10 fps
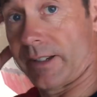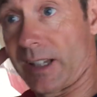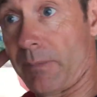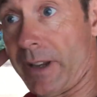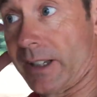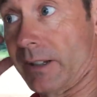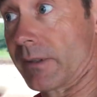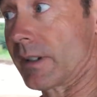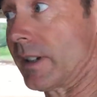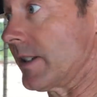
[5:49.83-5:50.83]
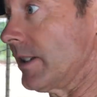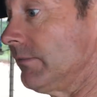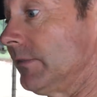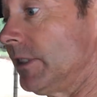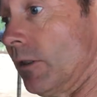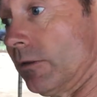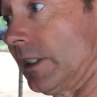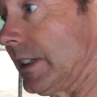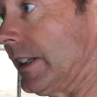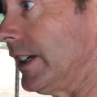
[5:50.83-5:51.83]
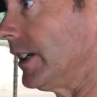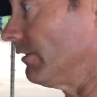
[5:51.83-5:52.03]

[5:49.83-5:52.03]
would expect, it was nice and golden clear.